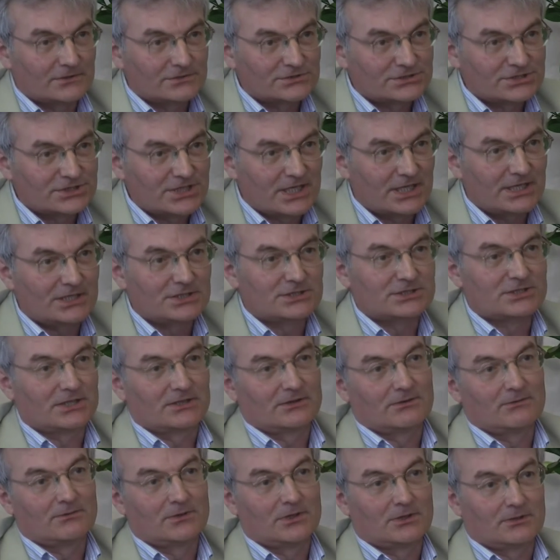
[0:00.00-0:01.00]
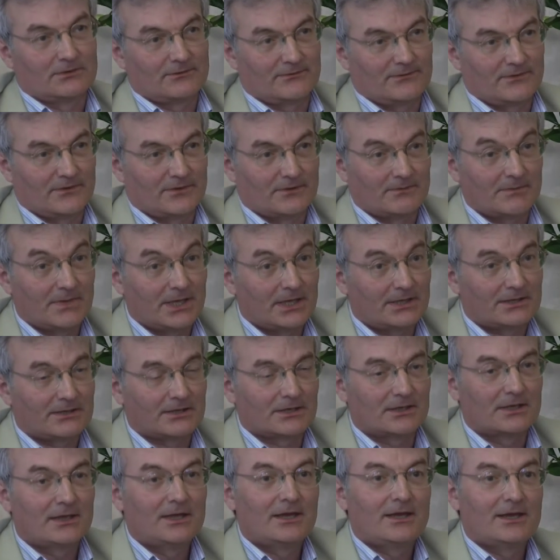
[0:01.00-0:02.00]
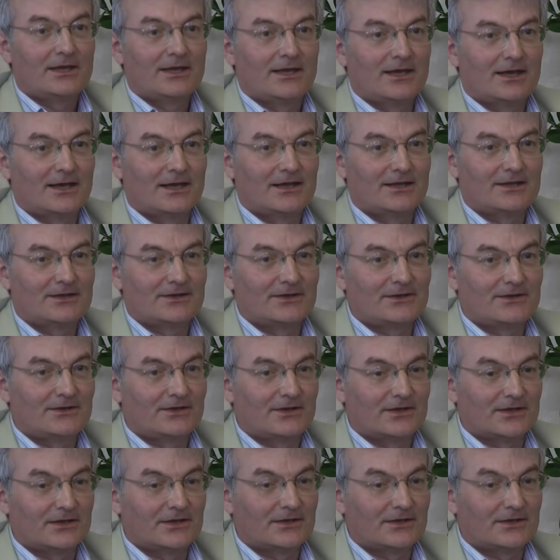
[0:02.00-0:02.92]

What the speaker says: changing the world for the better. And